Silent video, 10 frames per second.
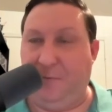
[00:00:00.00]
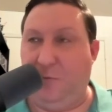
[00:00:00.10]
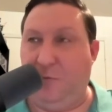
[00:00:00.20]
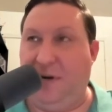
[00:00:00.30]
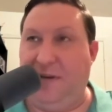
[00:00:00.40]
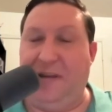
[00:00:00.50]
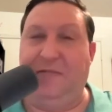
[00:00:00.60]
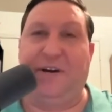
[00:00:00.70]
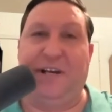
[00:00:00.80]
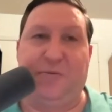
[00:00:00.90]
what
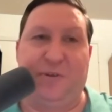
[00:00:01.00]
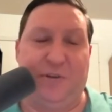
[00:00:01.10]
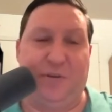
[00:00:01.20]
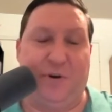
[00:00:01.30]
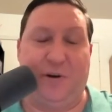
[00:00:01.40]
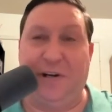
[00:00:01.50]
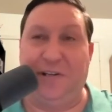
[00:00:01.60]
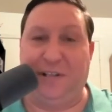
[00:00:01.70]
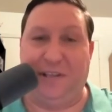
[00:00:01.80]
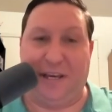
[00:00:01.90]
advice would you impart
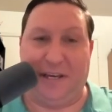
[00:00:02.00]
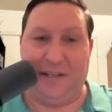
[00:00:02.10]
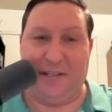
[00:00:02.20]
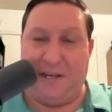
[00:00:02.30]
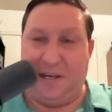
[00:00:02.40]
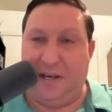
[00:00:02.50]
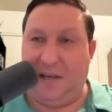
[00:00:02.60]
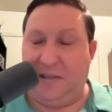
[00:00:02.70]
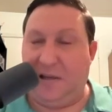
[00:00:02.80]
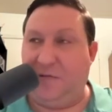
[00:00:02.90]
to that
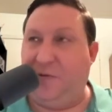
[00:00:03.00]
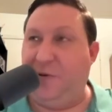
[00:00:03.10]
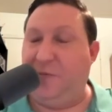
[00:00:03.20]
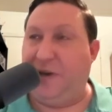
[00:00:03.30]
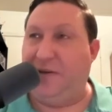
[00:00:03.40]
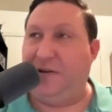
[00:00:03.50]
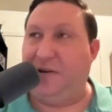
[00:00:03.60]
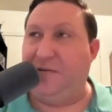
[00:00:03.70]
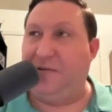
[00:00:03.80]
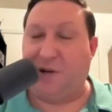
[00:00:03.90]
young
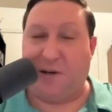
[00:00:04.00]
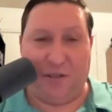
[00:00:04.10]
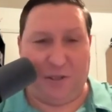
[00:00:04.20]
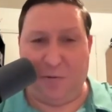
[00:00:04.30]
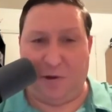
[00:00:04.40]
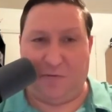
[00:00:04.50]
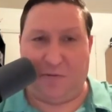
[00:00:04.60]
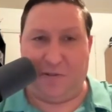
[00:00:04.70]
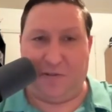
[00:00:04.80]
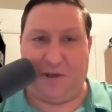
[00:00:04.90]
filmmaker starting their own
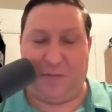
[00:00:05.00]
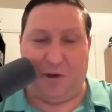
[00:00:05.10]
first film?